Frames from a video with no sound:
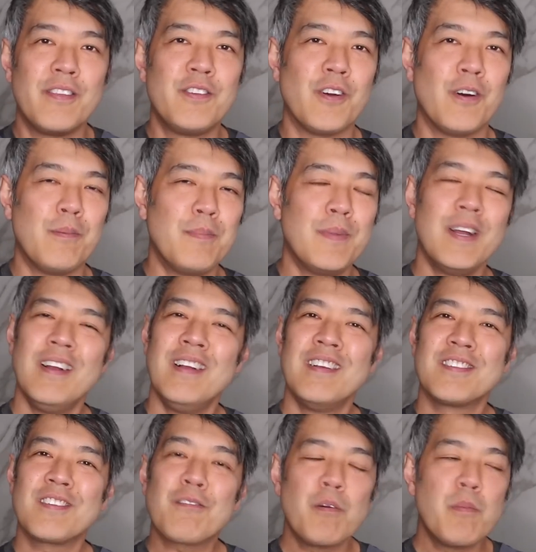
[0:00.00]
the job.
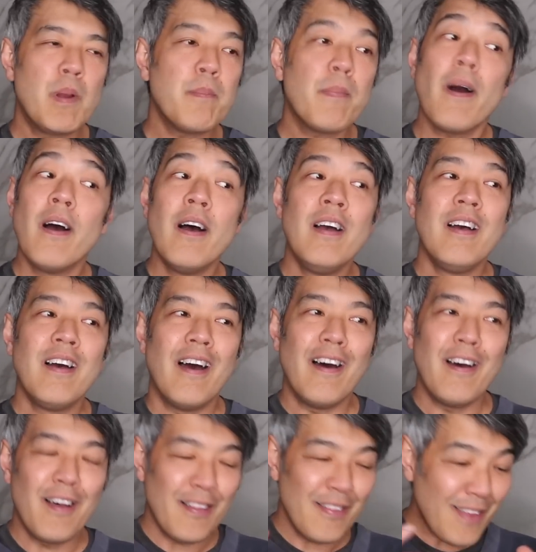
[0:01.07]
So remember,
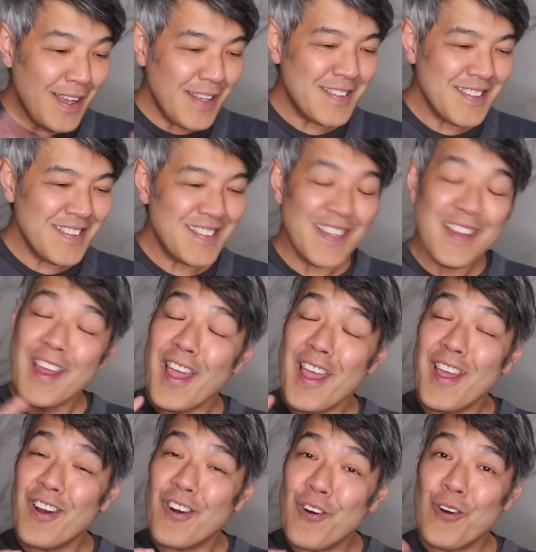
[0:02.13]
lasers and
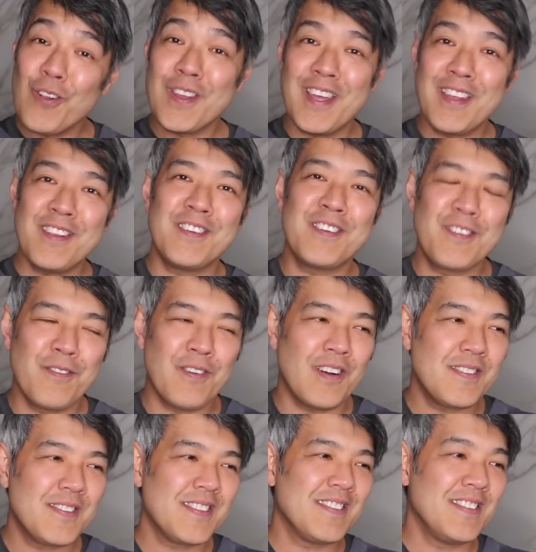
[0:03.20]
all the energy
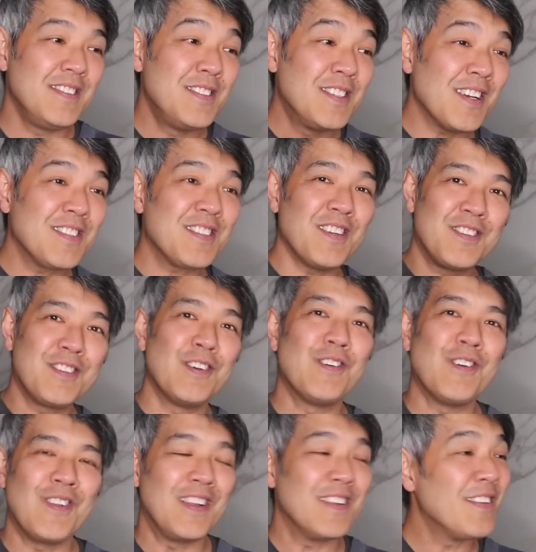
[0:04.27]
devices is just a
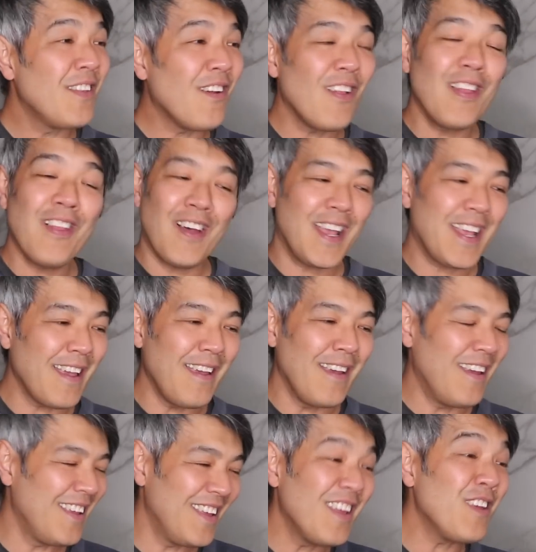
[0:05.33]
tool. It's not
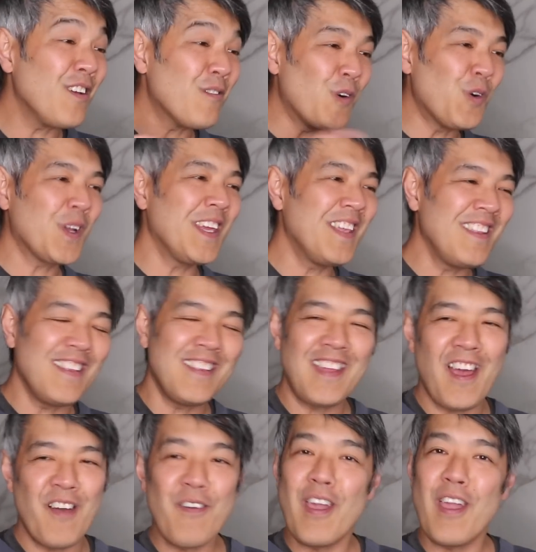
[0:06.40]
like you walk in and
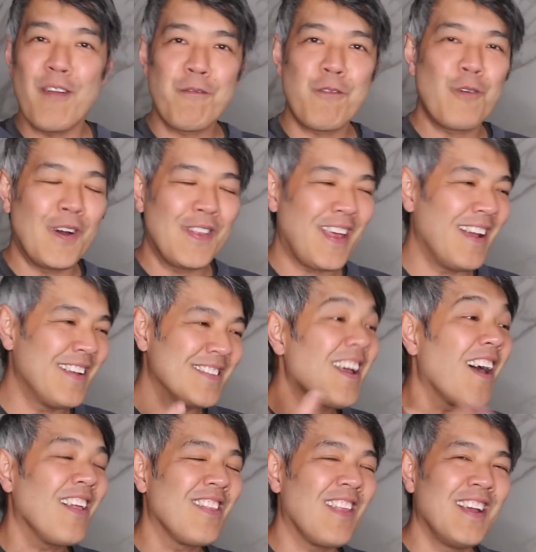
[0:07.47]
everyone has
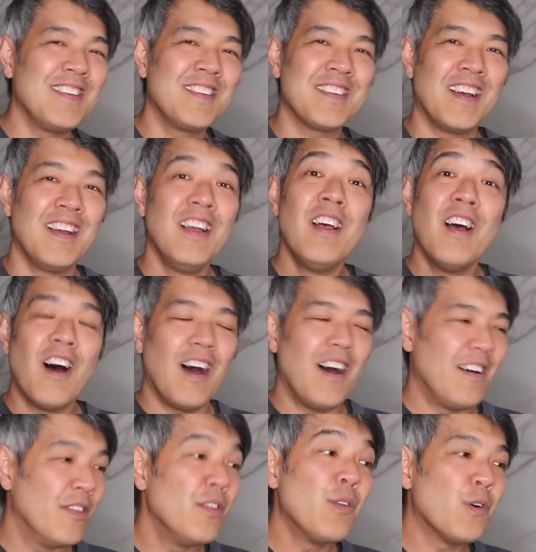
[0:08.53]
a laser,
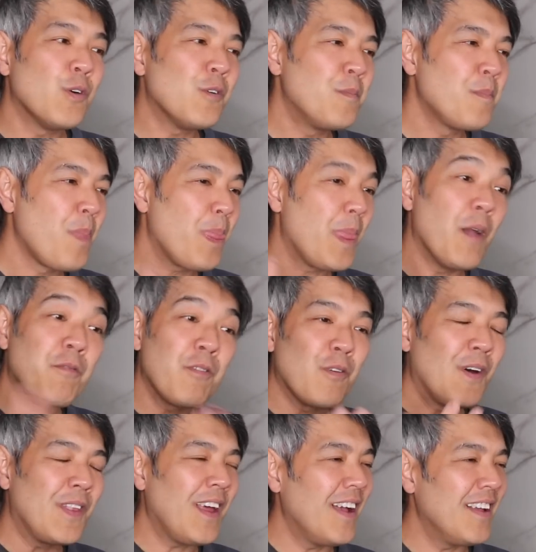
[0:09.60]
nor
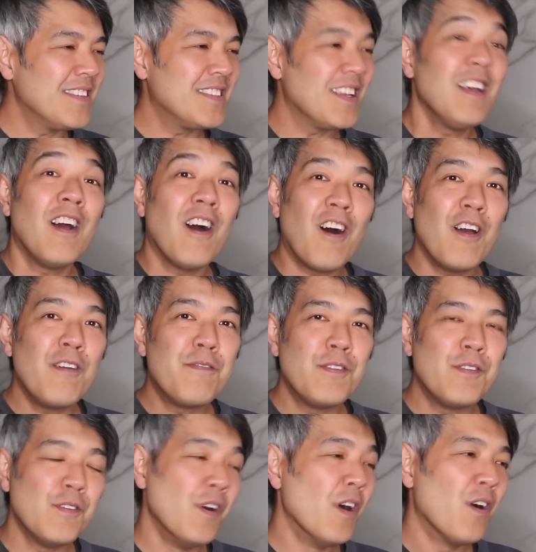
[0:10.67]
everyone has
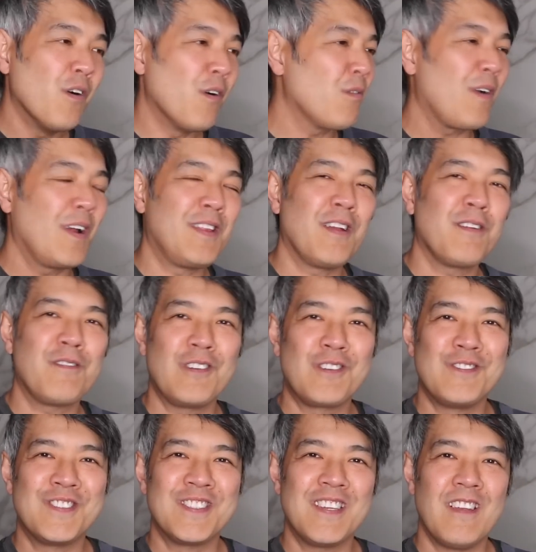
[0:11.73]
HIFU or radio
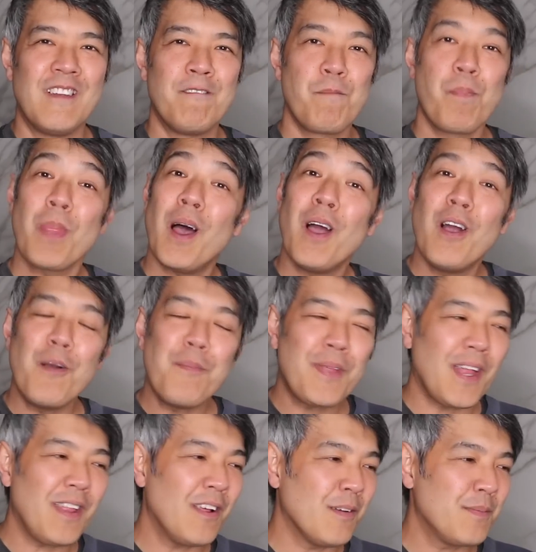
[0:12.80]
frequency. I hope
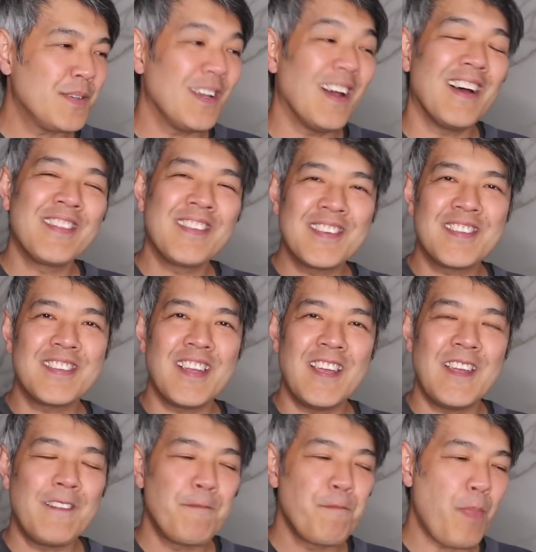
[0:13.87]
that helps you
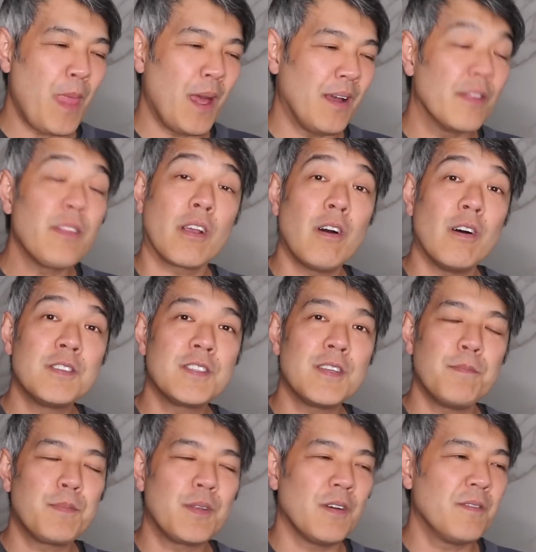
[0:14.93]
understand the
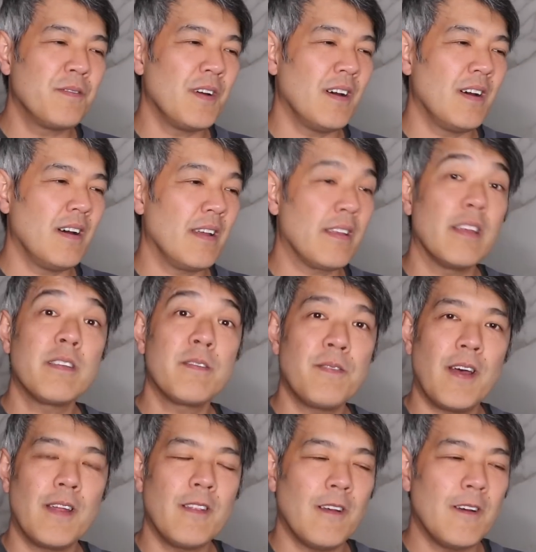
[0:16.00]
concept of, I guess,
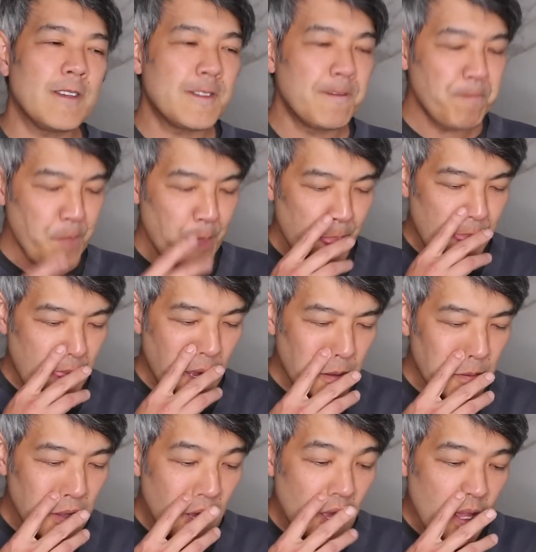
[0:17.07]
fat loss.
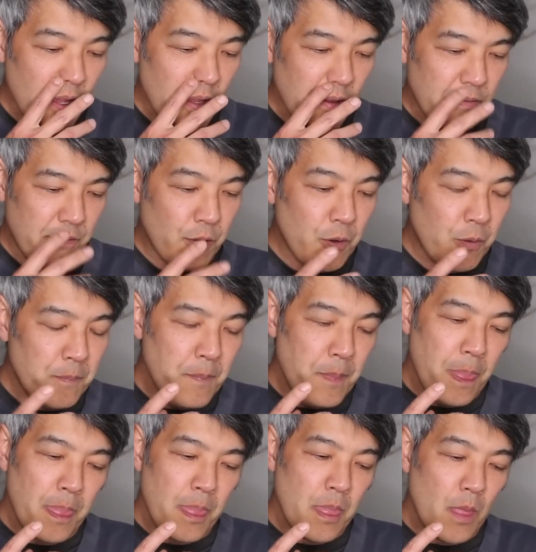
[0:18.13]
Now, for
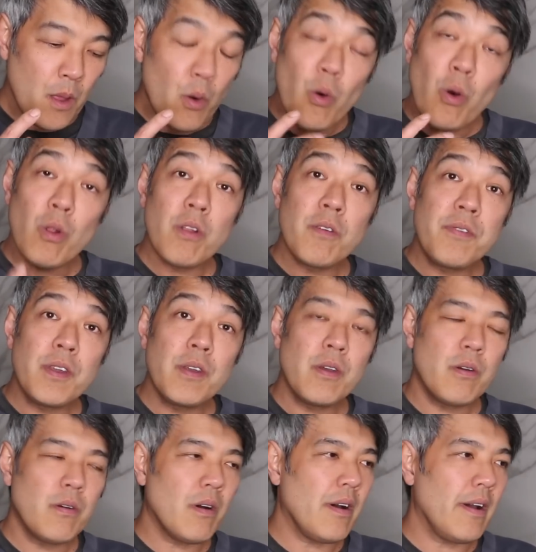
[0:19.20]
all of you
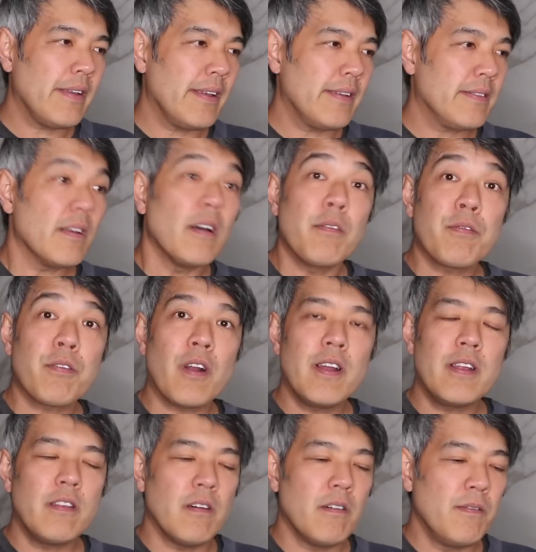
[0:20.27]
who are, I guess,
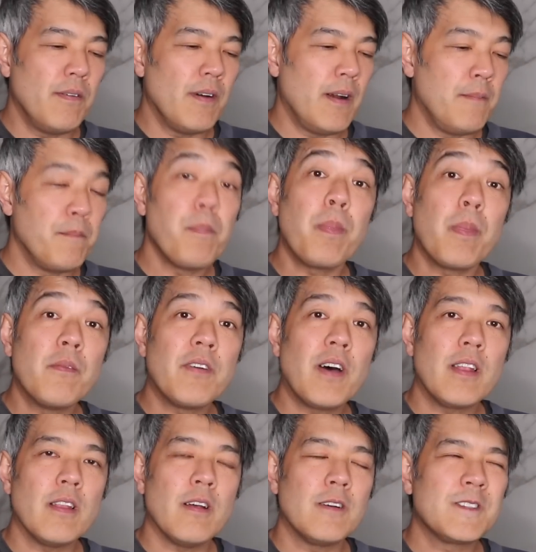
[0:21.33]
afraid of
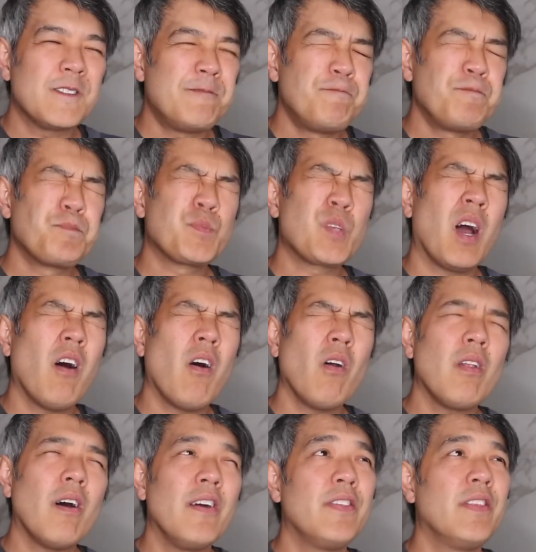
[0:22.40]
fat loss, the
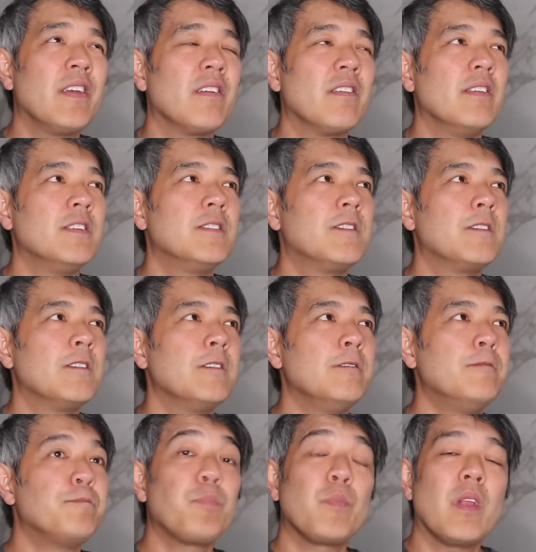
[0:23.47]
whole idea is
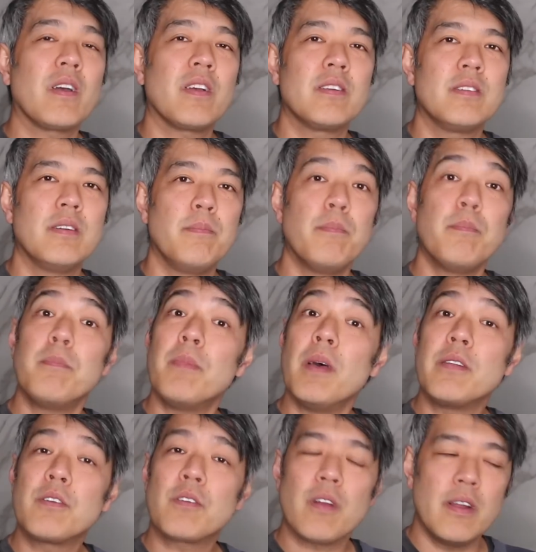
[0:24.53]
to, like I said,
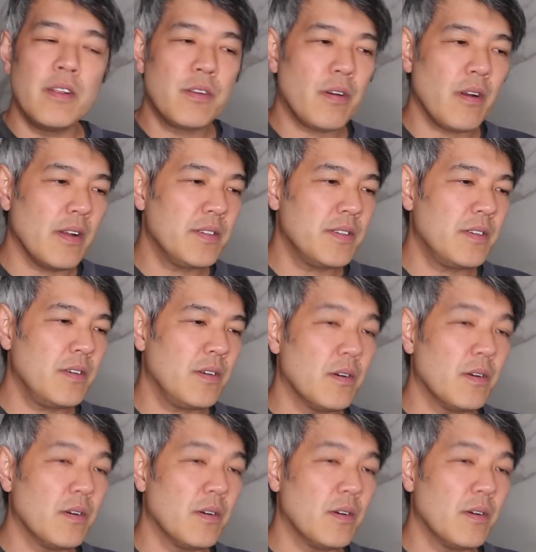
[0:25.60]
entrust